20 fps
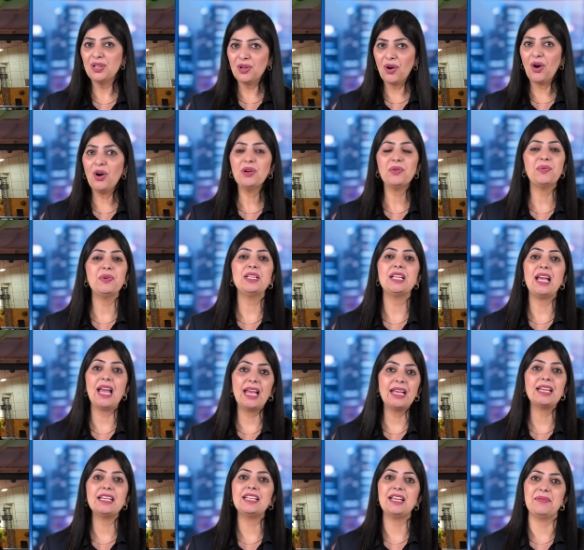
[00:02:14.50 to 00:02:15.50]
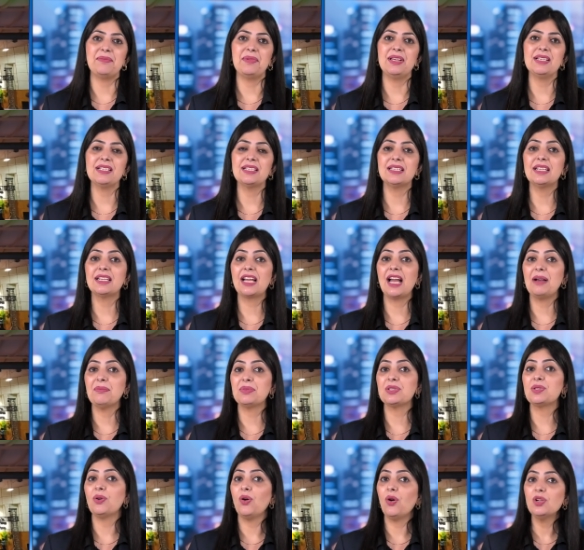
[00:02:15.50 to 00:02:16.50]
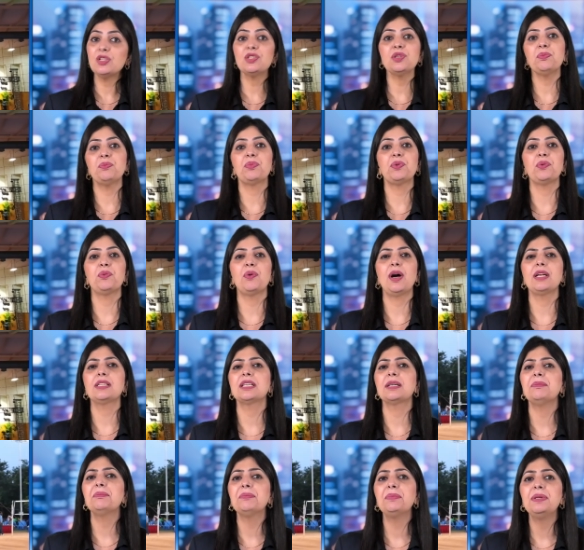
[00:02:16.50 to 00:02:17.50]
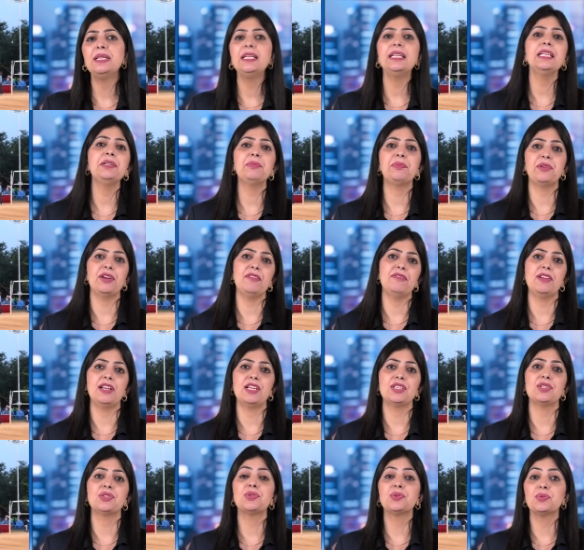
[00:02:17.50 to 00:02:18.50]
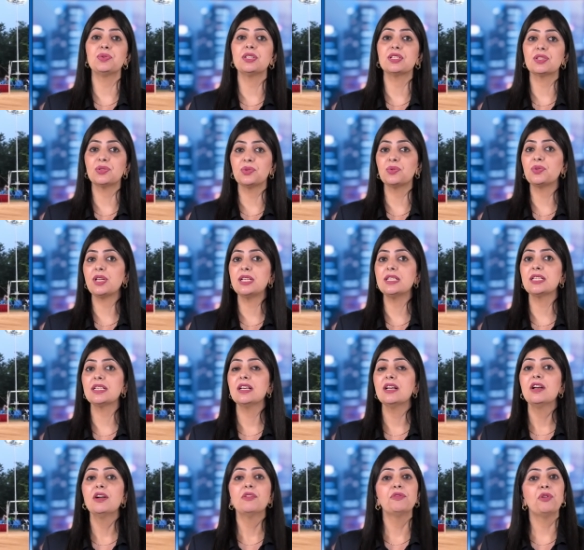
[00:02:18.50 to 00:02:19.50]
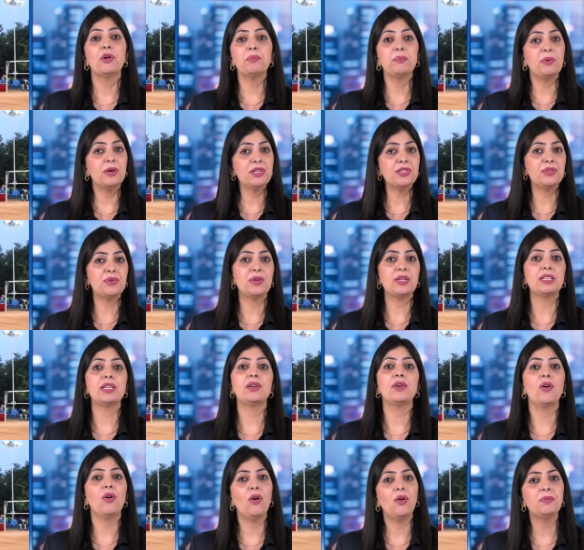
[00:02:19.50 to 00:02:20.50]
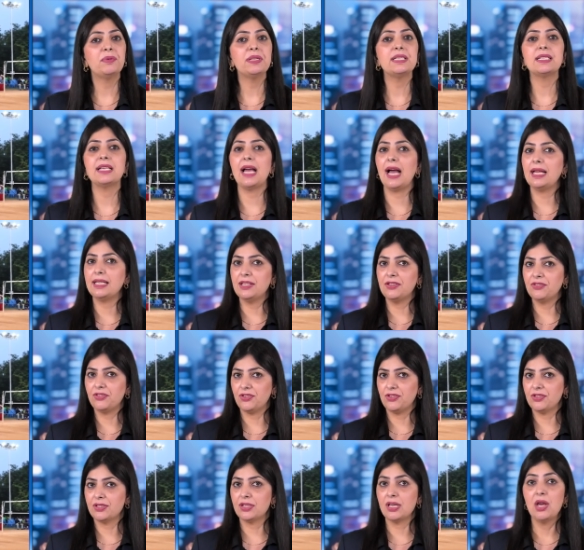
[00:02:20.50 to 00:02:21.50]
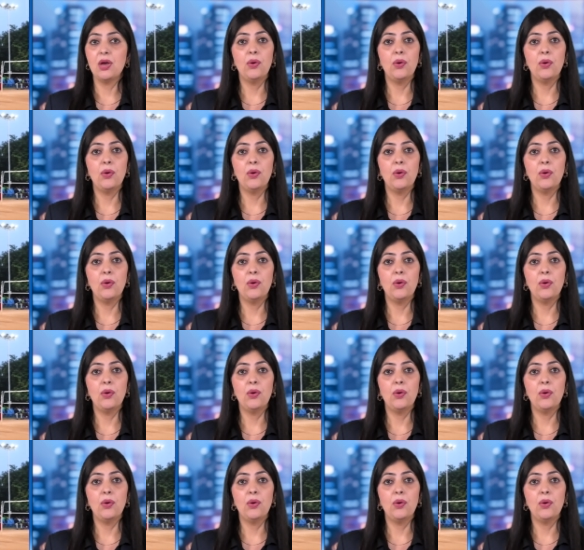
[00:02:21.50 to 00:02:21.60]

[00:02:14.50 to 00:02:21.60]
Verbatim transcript: along with academics, the campus also provides complete privilege to the students for pursuing their hobbies and interests,